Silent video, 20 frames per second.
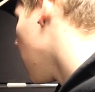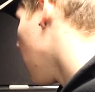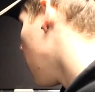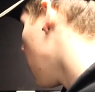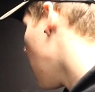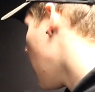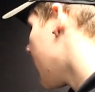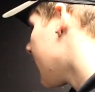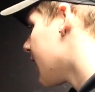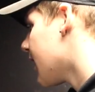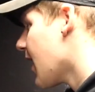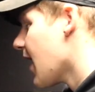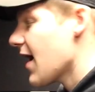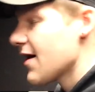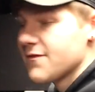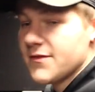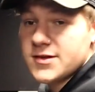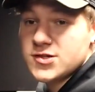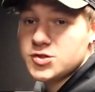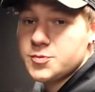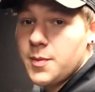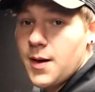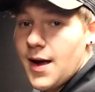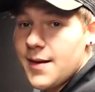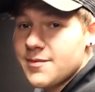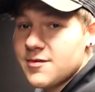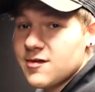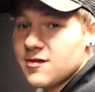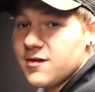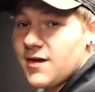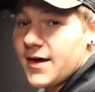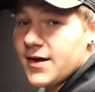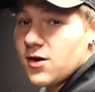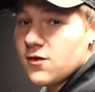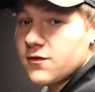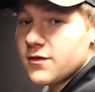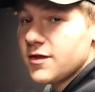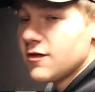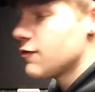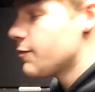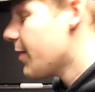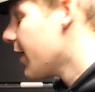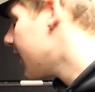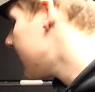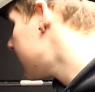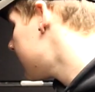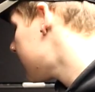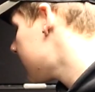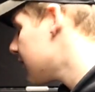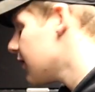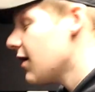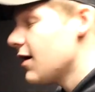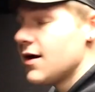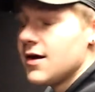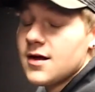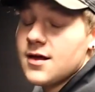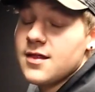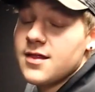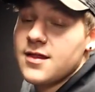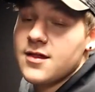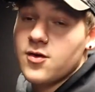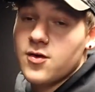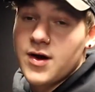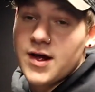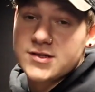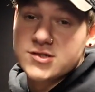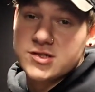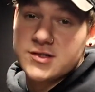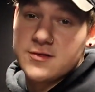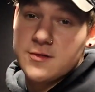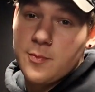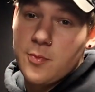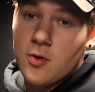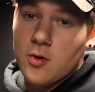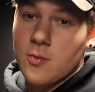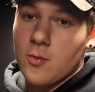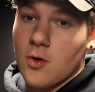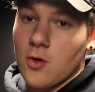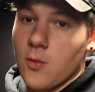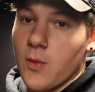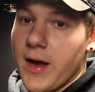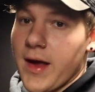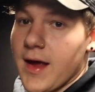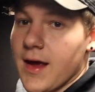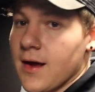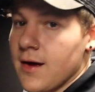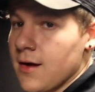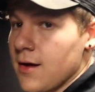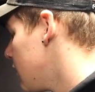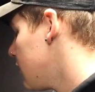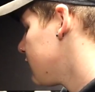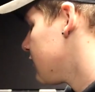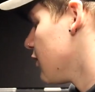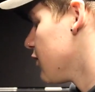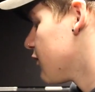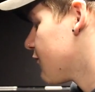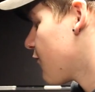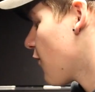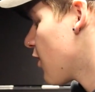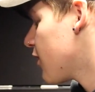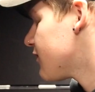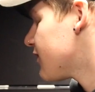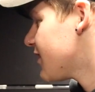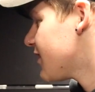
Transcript: a 1.5 inch pipe to slide over these pins, and they will actually support more weight. So as far as